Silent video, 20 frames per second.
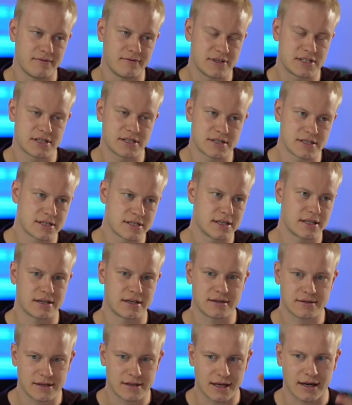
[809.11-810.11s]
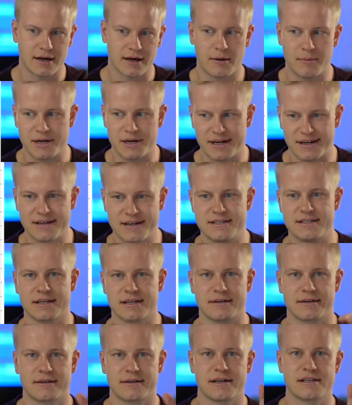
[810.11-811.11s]
visitors then like how many leads
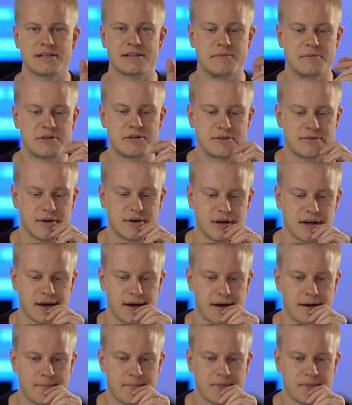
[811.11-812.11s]
and customers do i get